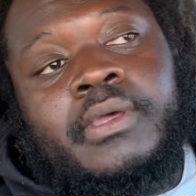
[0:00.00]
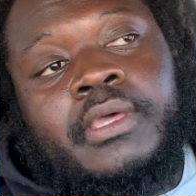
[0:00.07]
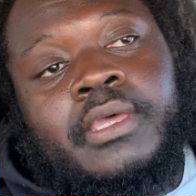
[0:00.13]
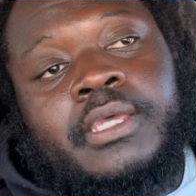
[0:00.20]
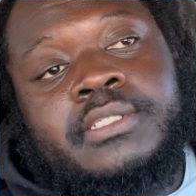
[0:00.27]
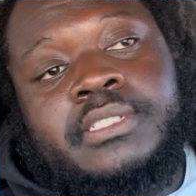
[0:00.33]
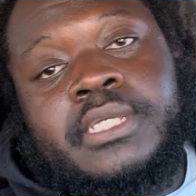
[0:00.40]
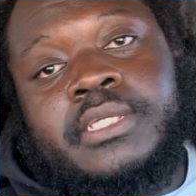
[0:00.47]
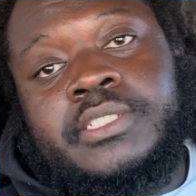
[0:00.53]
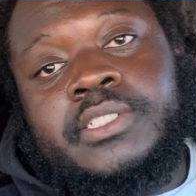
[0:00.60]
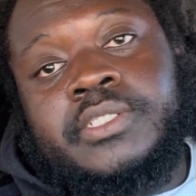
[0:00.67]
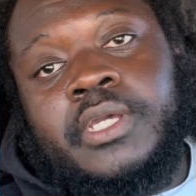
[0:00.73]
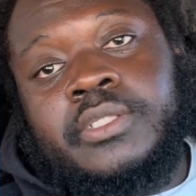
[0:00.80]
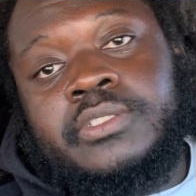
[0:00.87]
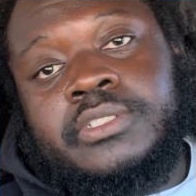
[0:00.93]
It's
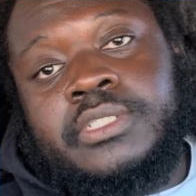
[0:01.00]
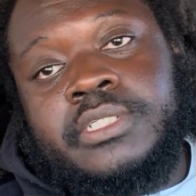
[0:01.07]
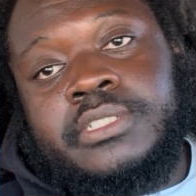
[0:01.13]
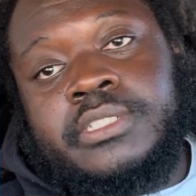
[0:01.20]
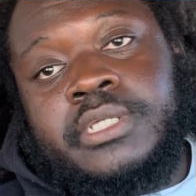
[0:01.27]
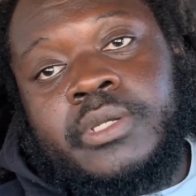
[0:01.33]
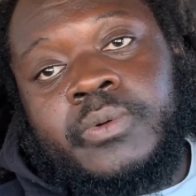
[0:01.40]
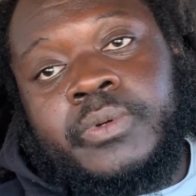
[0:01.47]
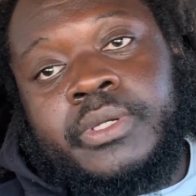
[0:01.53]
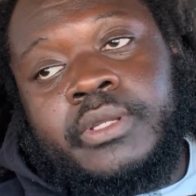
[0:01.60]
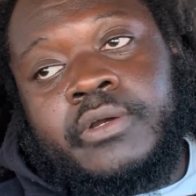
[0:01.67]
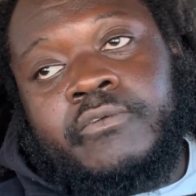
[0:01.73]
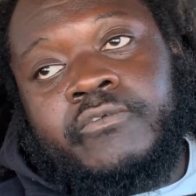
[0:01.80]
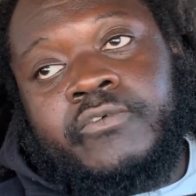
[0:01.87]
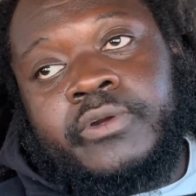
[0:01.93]
easier to just get rid
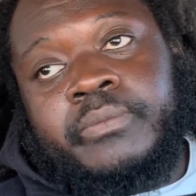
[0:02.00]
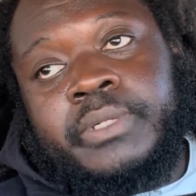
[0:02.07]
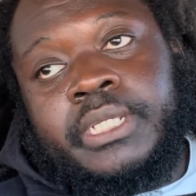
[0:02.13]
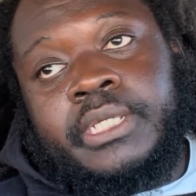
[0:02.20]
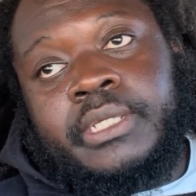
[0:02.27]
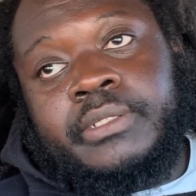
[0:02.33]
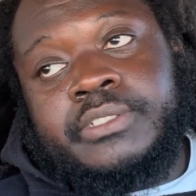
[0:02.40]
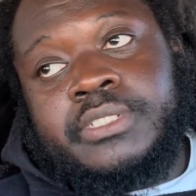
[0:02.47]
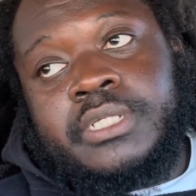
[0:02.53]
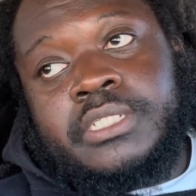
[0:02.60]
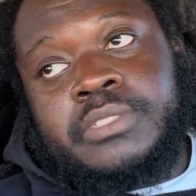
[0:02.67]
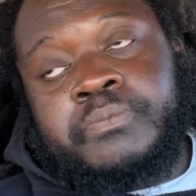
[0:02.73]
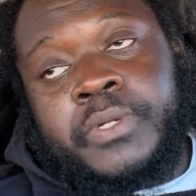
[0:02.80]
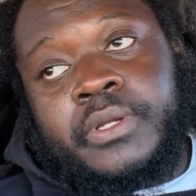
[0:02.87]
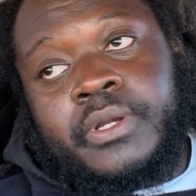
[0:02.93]
of her, meaning
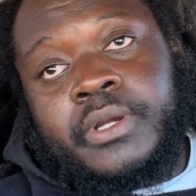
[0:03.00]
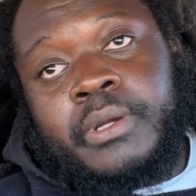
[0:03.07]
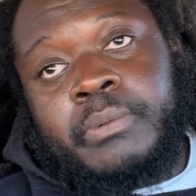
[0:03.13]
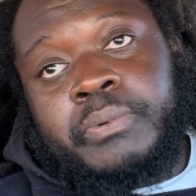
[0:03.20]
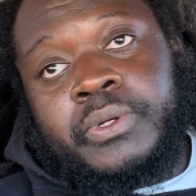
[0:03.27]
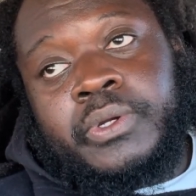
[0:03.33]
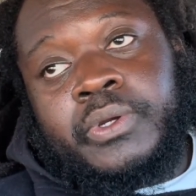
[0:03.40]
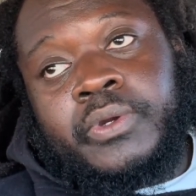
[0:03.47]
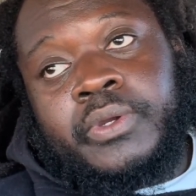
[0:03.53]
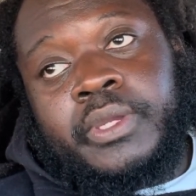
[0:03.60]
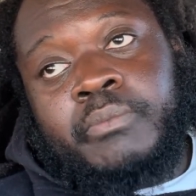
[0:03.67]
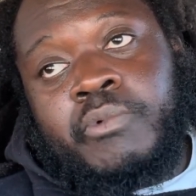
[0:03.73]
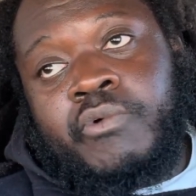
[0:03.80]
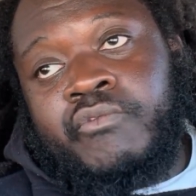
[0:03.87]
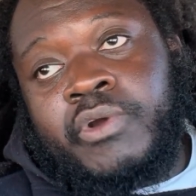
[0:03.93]
just break up with her
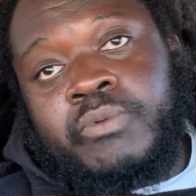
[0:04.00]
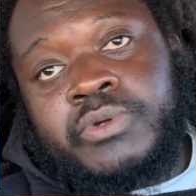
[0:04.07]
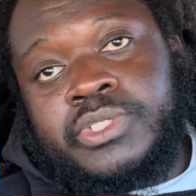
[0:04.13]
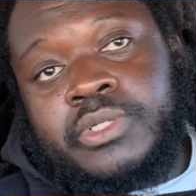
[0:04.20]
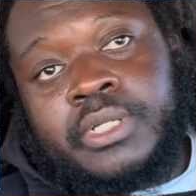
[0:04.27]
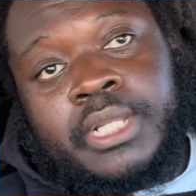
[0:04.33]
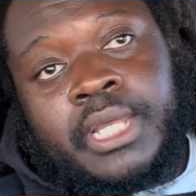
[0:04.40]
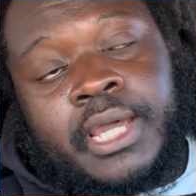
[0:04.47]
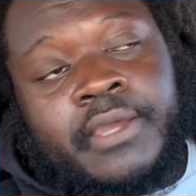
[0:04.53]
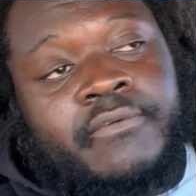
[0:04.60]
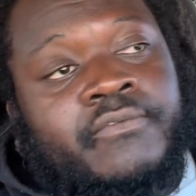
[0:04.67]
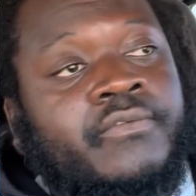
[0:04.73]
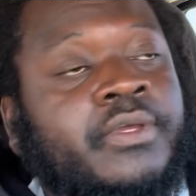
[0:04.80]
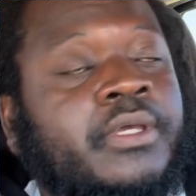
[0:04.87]
and move on with your life.